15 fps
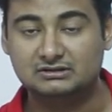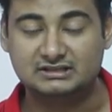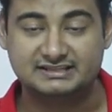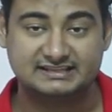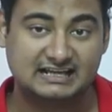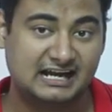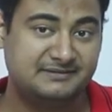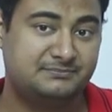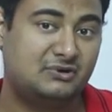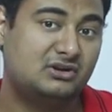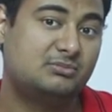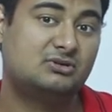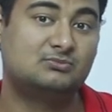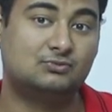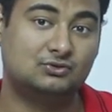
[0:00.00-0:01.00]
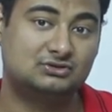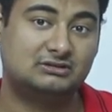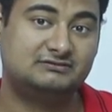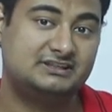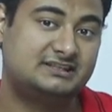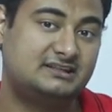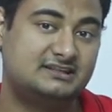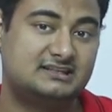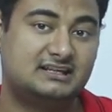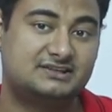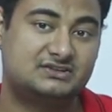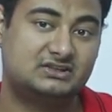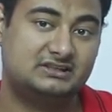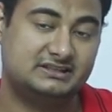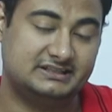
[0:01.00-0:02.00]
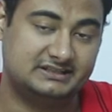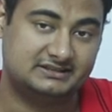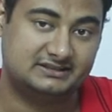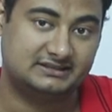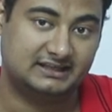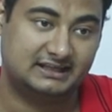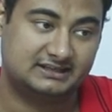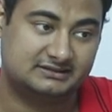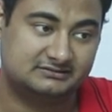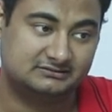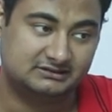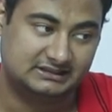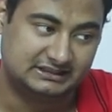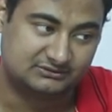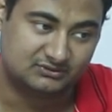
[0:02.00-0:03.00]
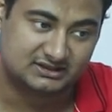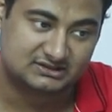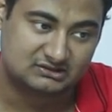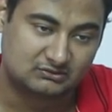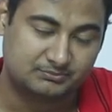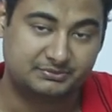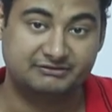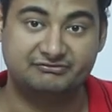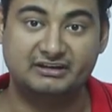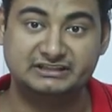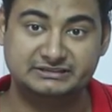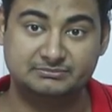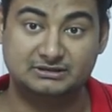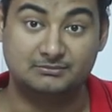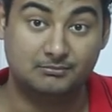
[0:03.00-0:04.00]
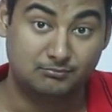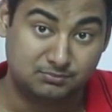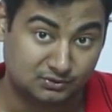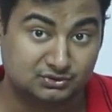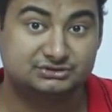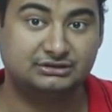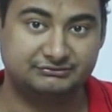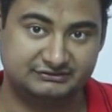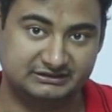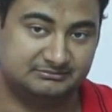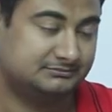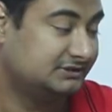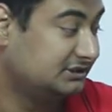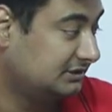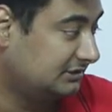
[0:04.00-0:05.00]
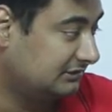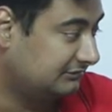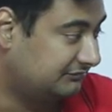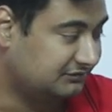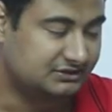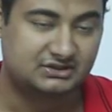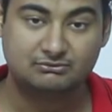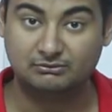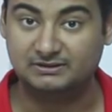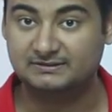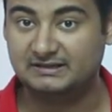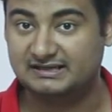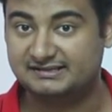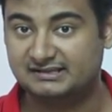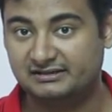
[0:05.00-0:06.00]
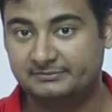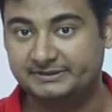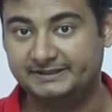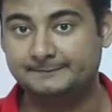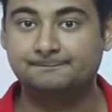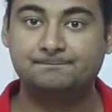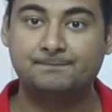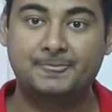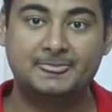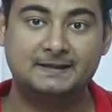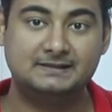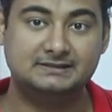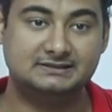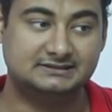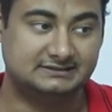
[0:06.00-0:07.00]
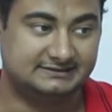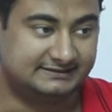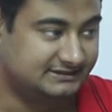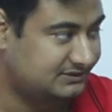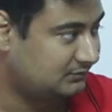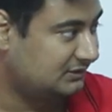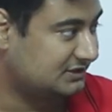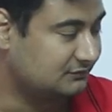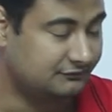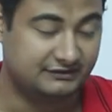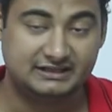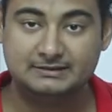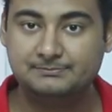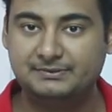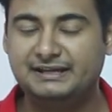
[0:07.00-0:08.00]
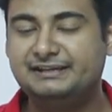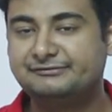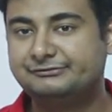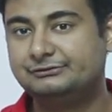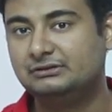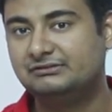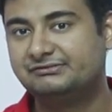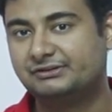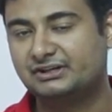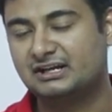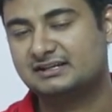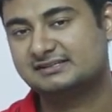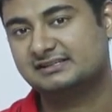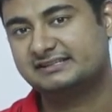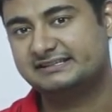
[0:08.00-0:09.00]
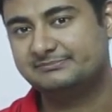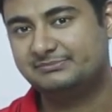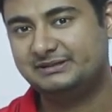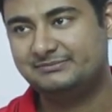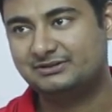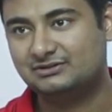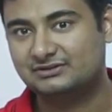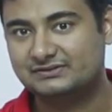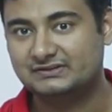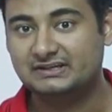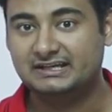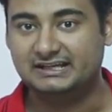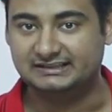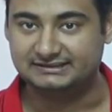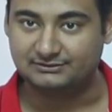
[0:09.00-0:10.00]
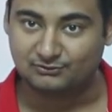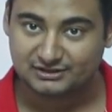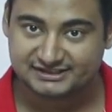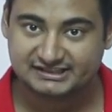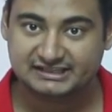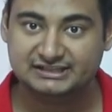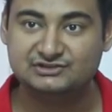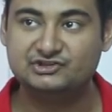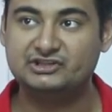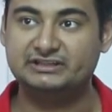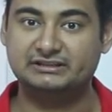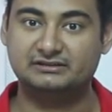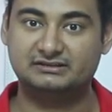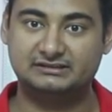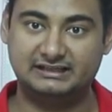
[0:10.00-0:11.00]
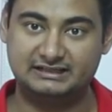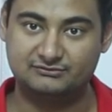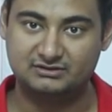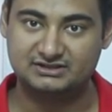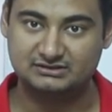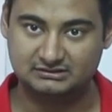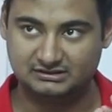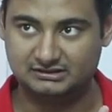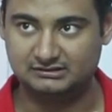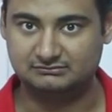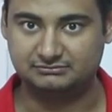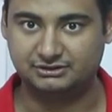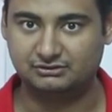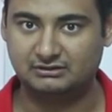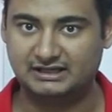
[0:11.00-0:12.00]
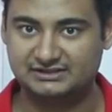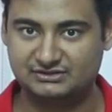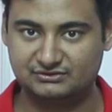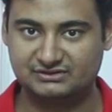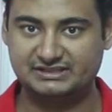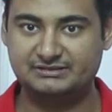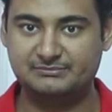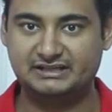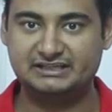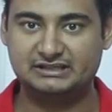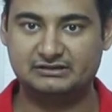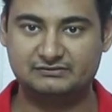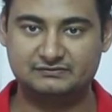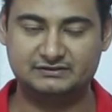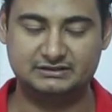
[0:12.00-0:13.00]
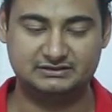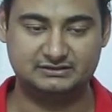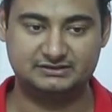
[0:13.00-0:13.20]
the sad part about both of these disasters is that it was preventable both of them first one srb this was very painful for NASA simply because there was an engineer that was, uh, you know, as you see many of